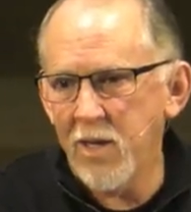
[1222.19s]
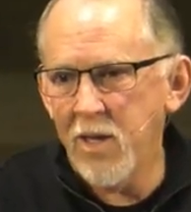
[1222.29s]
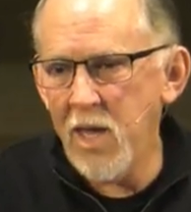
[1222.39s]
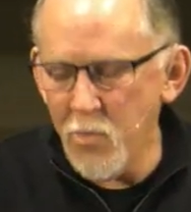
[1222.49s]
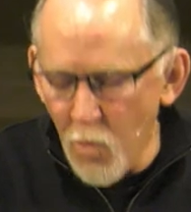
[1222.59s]

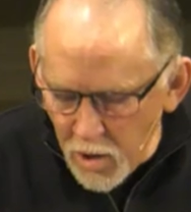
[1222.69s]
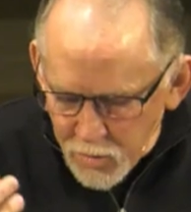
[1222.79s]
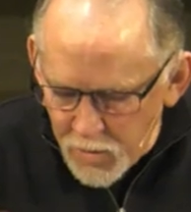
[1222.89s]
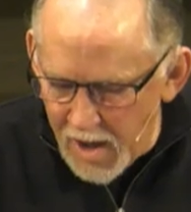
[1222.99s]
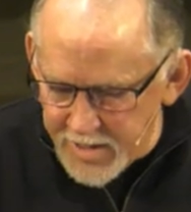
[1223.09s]
He walked
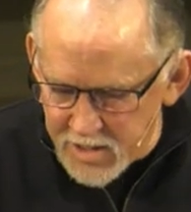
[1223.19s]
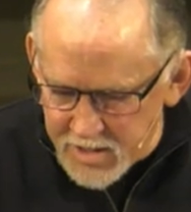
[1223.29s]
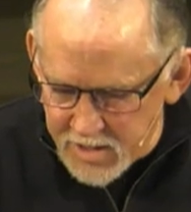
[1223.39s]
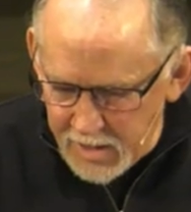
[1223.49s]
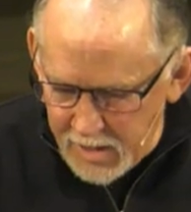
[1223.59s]

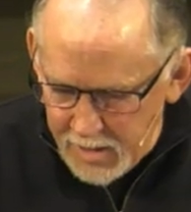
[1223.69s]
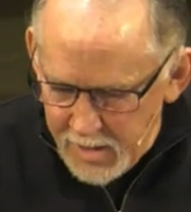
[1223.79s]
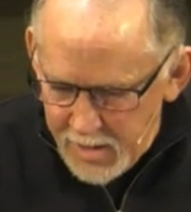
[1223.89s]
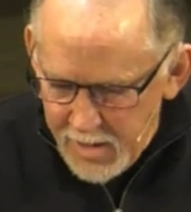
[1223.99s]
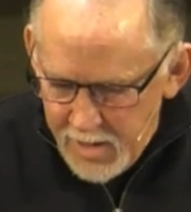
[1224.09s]
righteously.
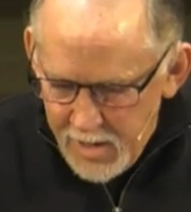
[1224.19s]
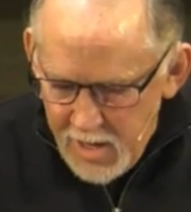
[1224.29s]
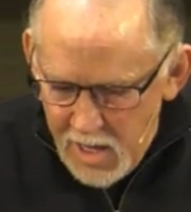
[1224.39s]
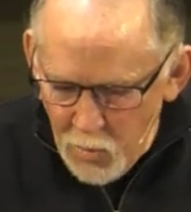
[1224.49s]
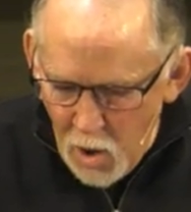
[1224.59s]

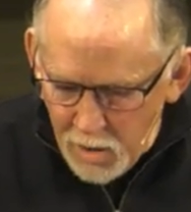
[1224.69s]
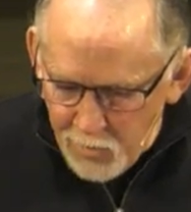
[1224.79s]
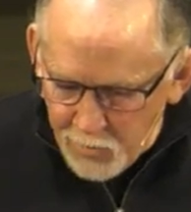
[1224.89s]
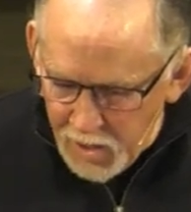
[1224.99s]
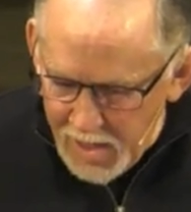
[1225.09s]
He
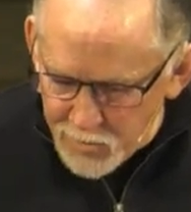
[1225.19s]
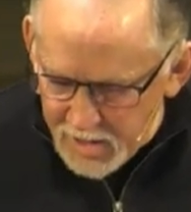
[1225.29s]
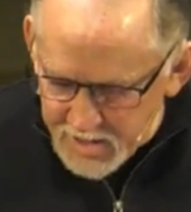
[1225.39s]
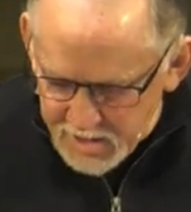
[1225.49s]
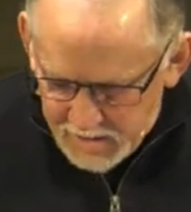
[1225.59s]
walked
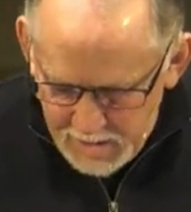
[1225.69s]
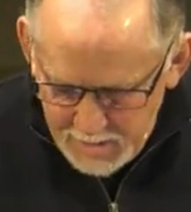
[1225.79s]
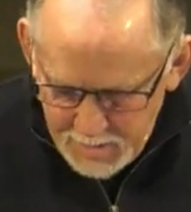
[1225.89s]
blamelessly.